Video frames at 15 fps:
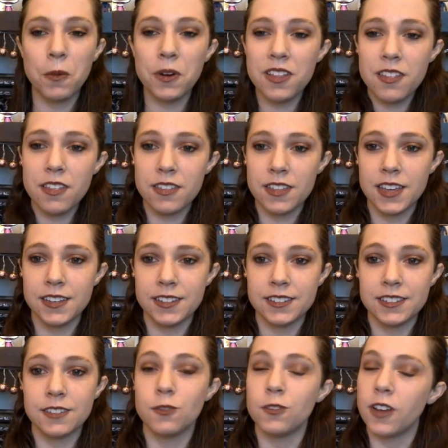One of the
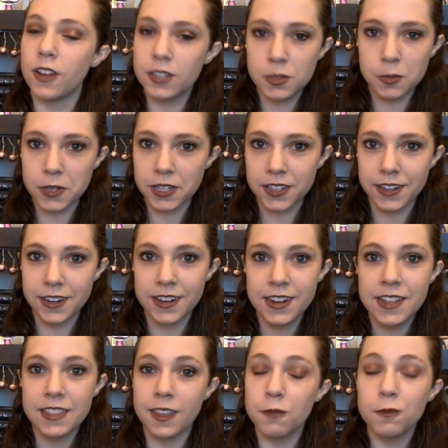things, not a spoiler,
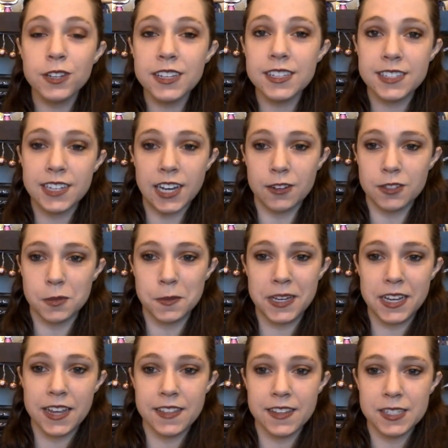that really stuck out to me
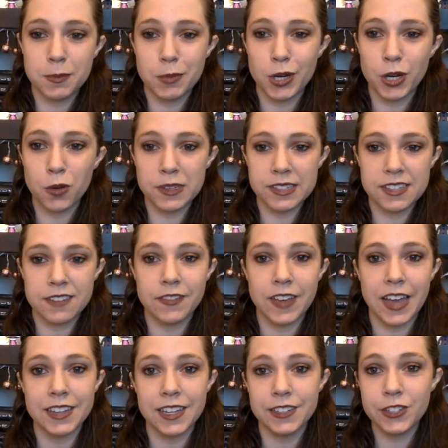in this book was the
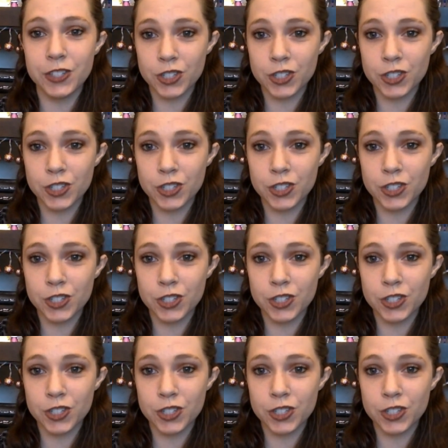fact that